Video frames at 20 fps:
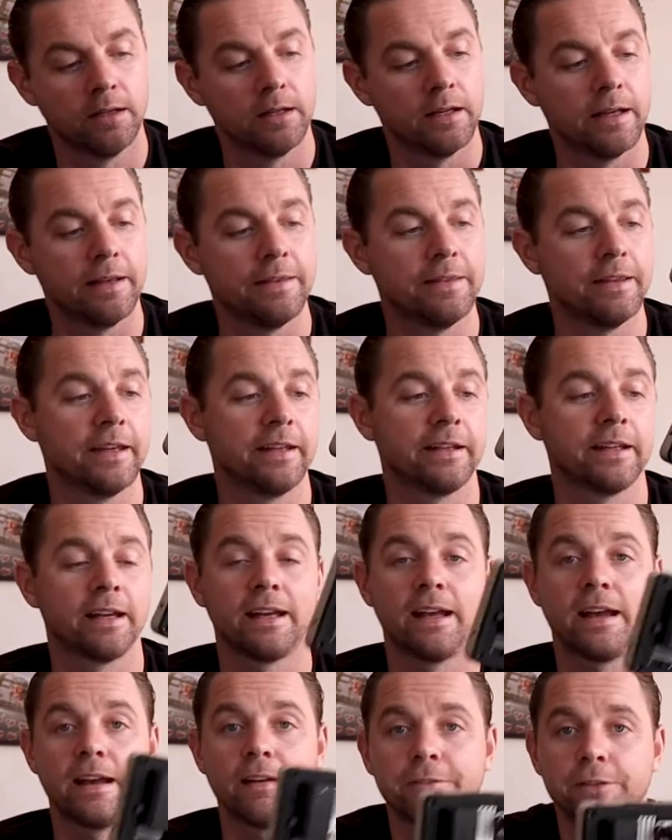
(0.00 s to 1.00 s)
And then I
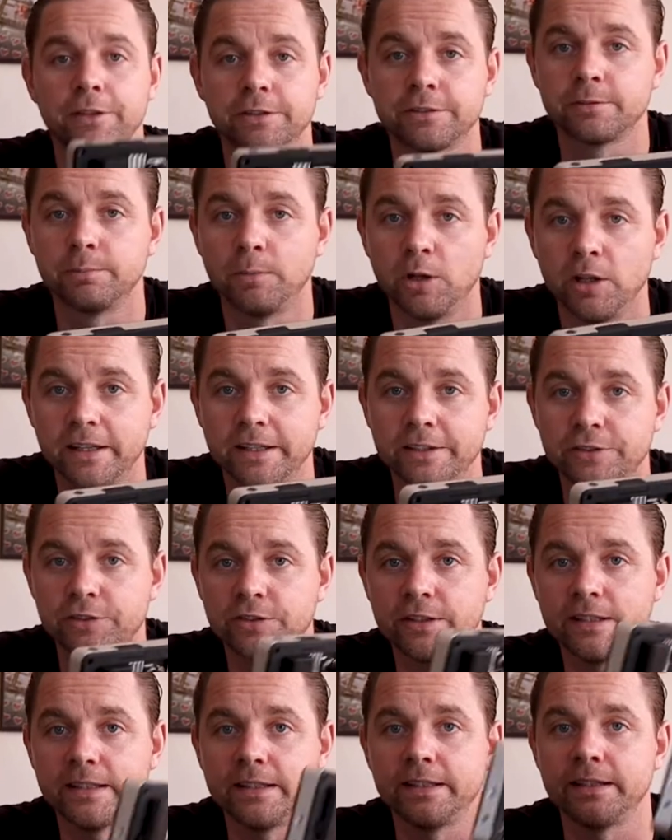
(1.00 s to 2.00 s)
have the Small
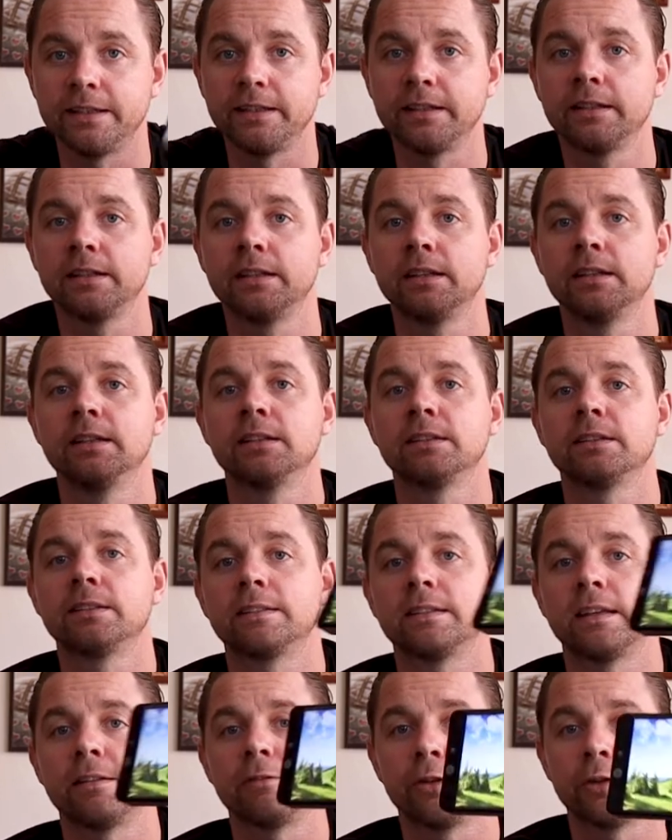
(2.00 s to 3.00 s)
HD
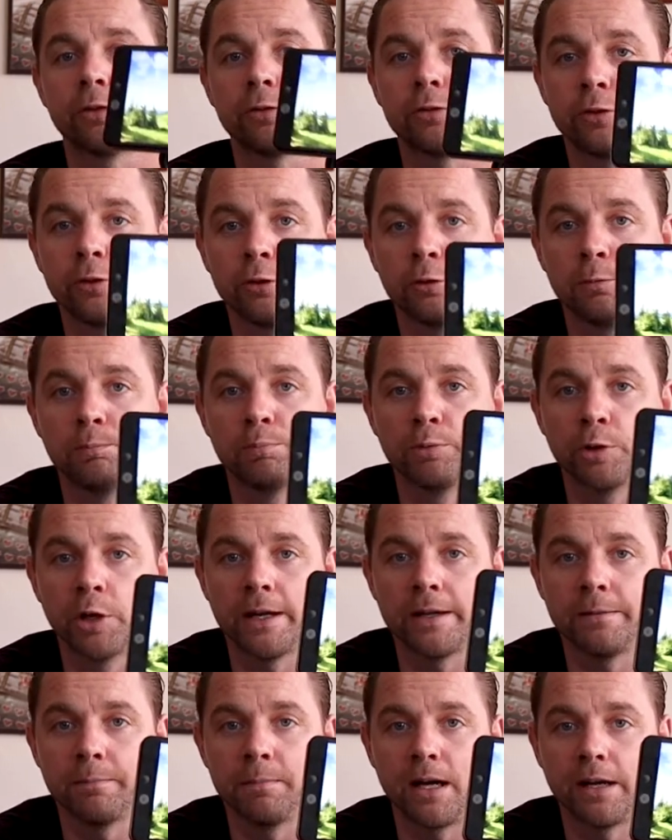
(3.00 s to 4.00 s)
702
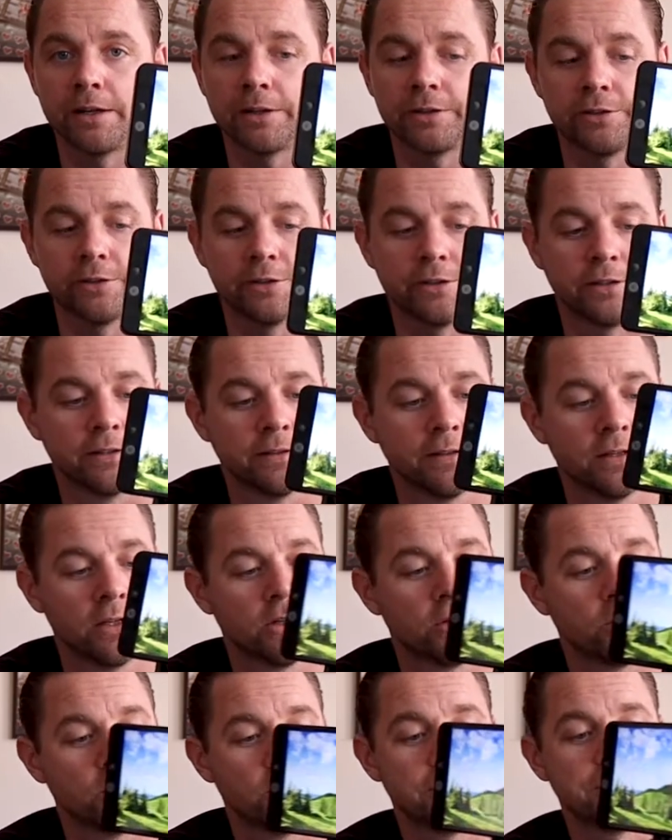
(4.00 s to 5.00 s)
bright monitor
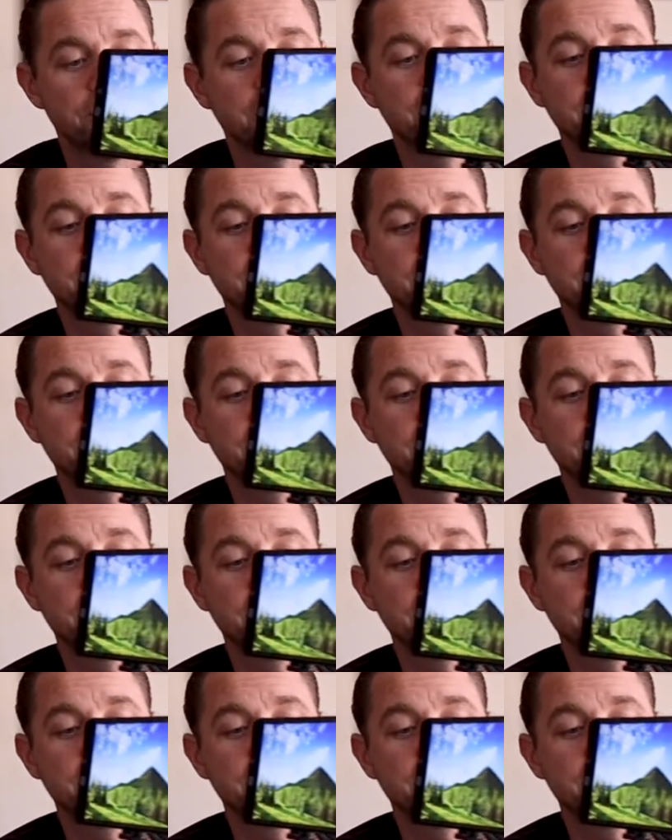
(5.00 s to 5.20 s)
with a